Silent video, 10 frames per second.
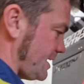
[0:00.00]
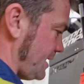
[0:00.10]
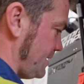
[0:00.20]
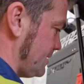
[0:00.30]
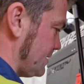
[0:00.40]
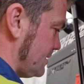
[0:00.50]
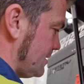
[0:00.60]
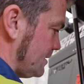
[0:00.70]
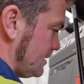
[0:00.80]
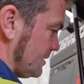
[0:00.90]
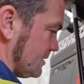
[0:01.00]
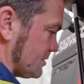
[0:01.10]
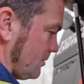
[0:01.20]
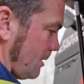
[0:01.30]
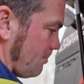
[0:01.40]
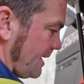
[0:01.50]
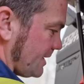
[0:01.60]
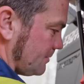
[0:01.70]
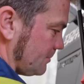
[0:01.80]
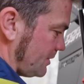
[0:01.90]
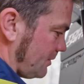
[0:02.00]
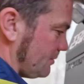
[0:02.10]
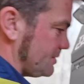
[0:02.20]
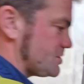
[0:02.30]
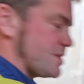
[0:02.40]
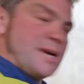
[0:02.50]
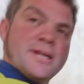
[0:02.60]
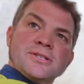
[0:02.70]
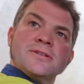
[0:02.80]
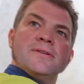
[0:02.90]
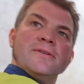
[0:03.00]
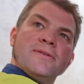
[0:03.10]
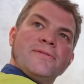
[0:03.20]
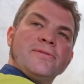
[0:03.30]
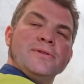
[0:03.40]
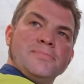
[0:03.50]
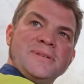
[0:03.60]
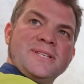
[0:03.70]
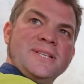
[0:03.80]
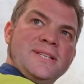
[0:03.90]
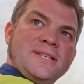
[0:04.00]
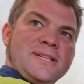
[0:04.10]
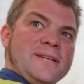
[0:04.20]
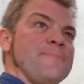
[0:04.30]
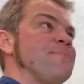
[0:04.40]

then the solar blanket will only charge through the DC-DC.